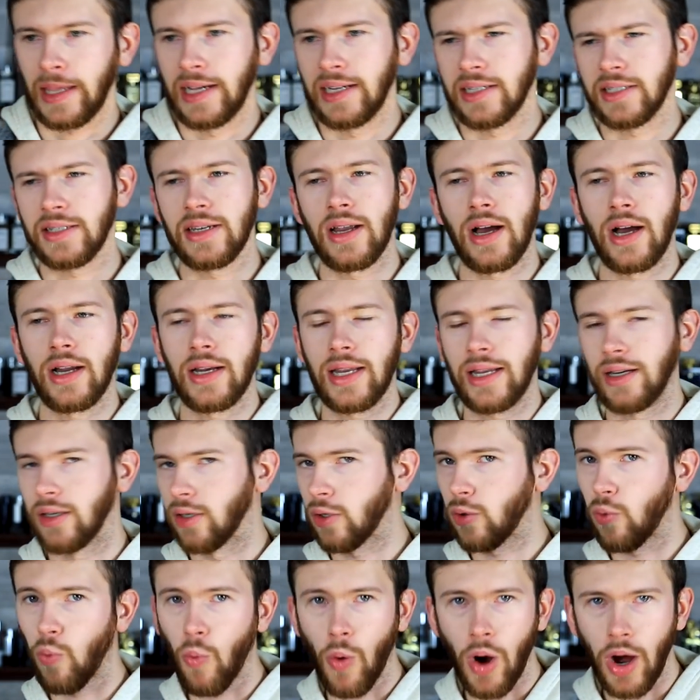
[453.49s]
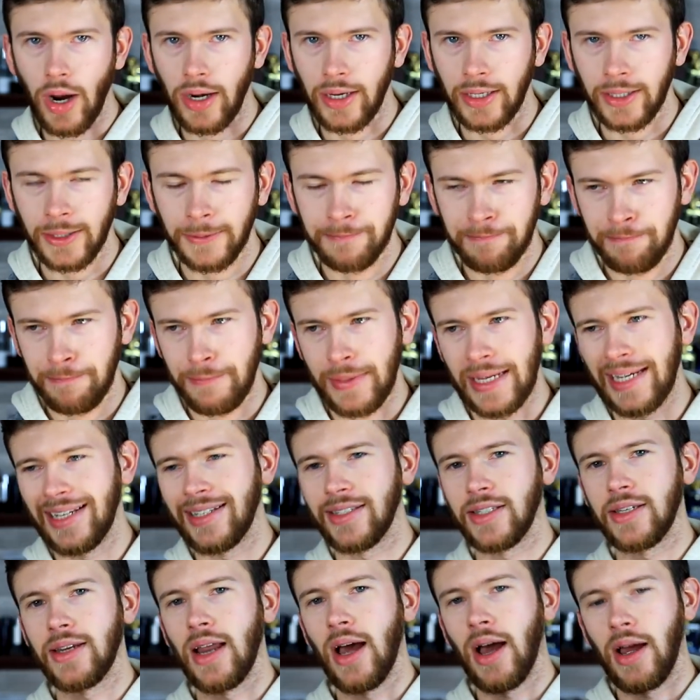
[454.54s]
It's not an aquatic,
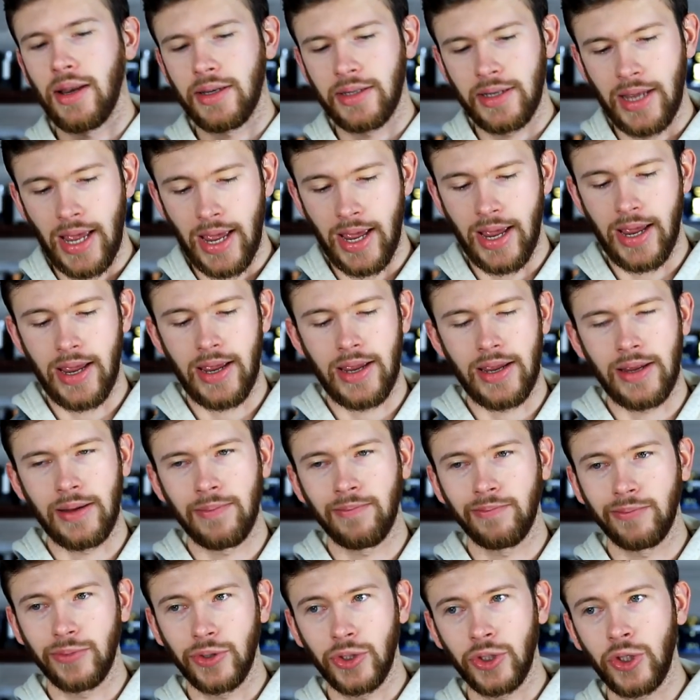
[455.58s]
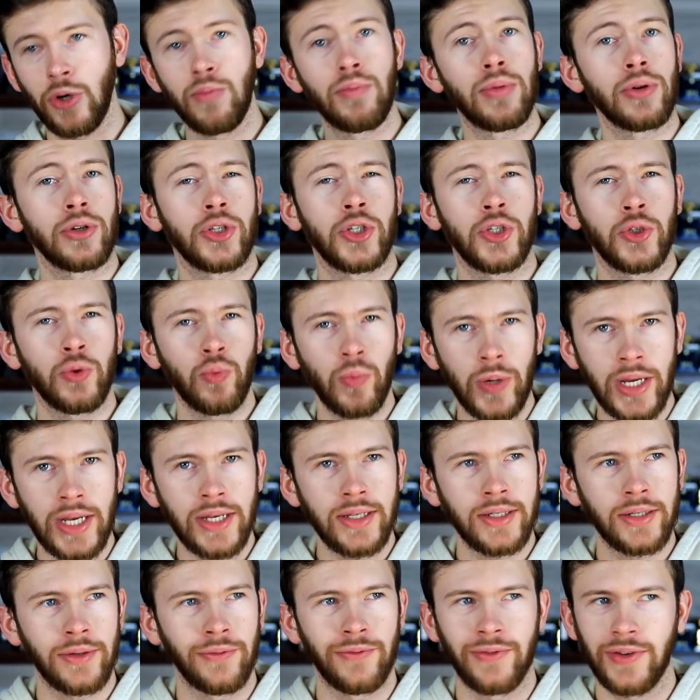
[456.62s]
it's not a super
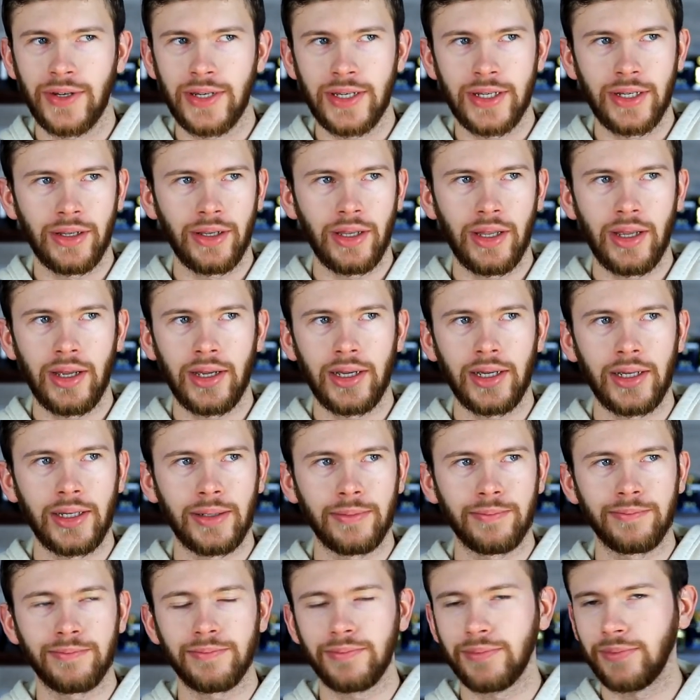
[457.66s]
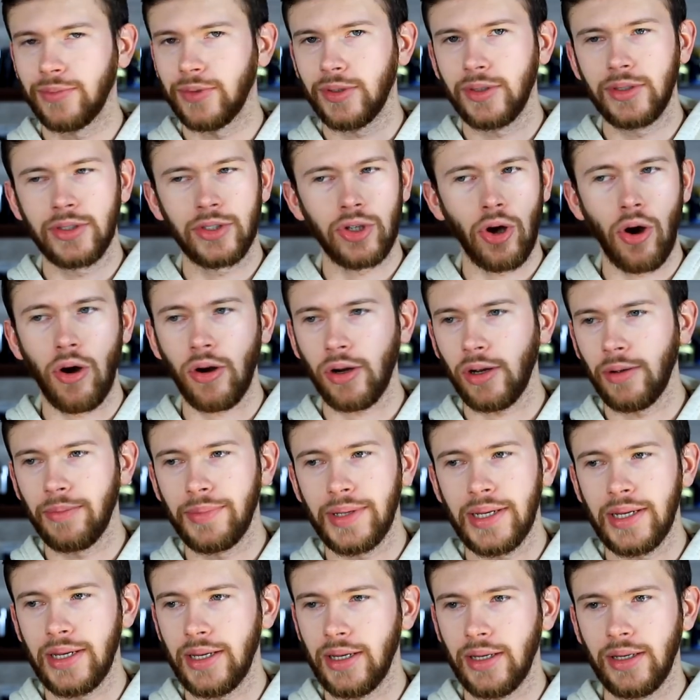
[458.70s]
sweet vanilla tonka
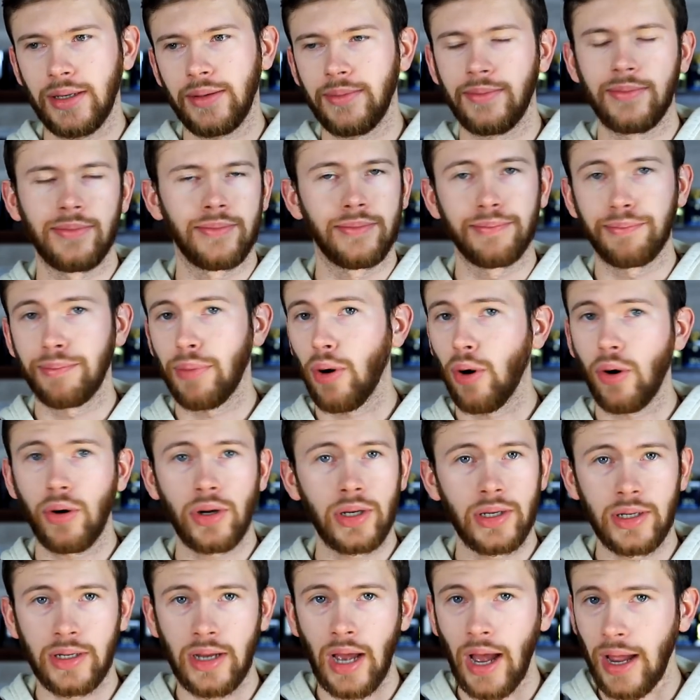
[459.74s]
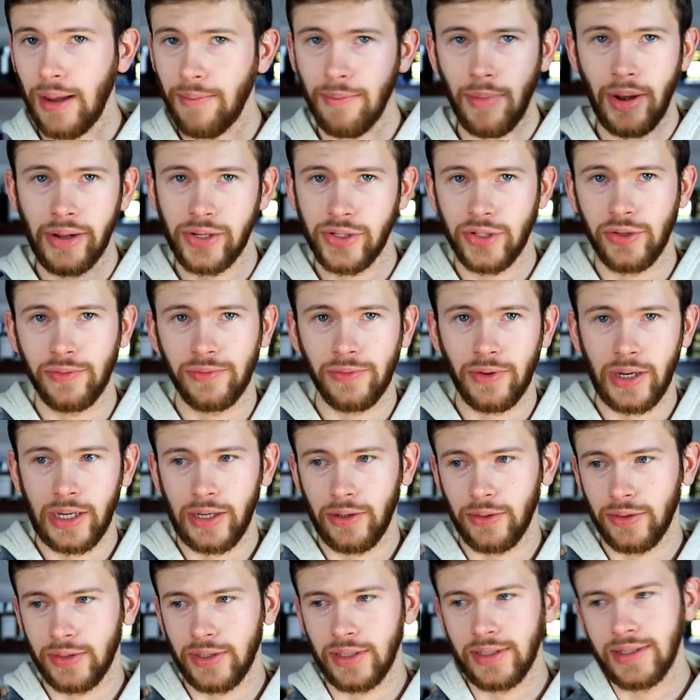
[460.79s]
bean party hype monster
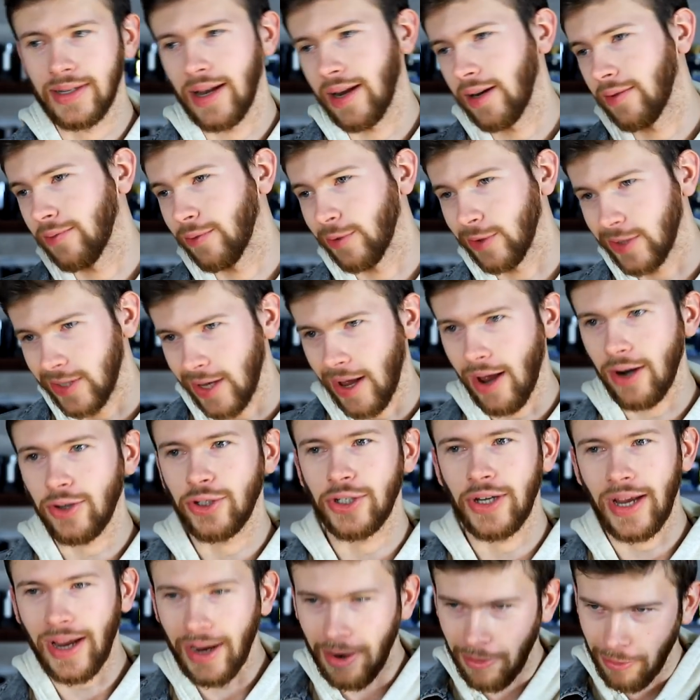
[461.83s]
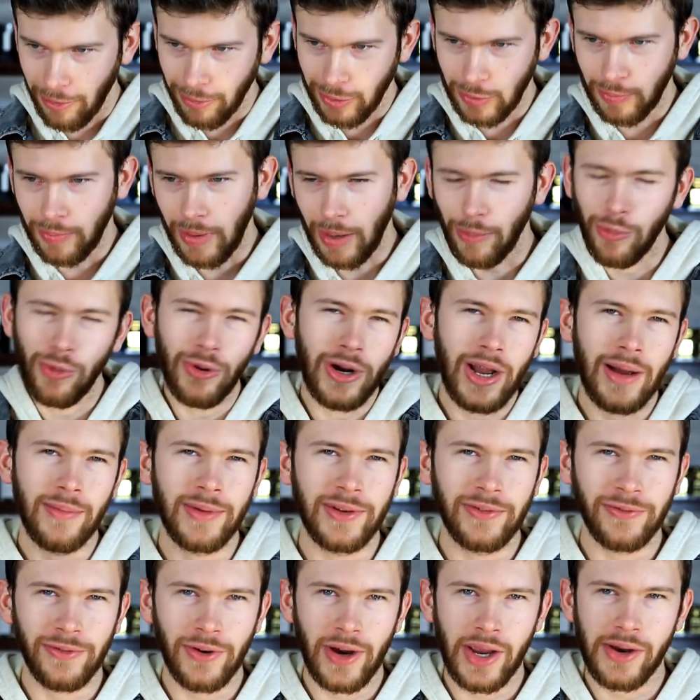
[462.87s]
fragrance. It's not a Versace Eros
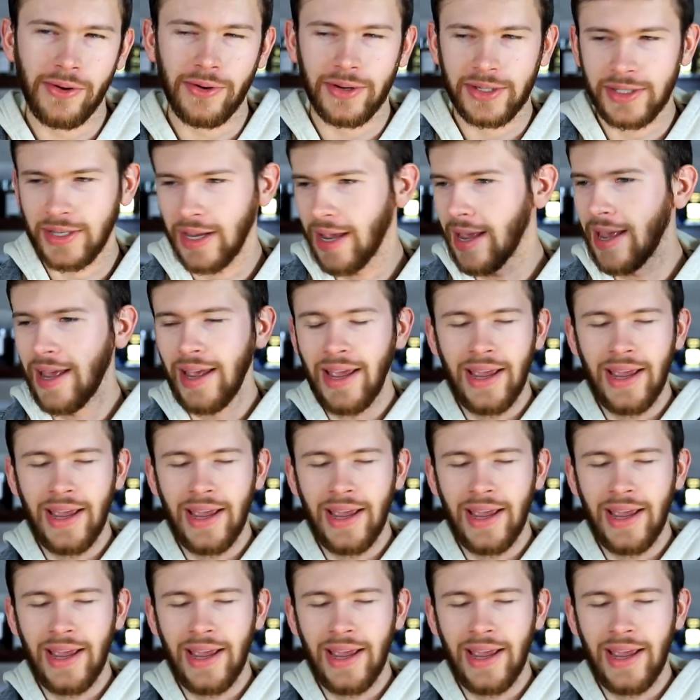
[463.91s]
bubblegummy fragrance.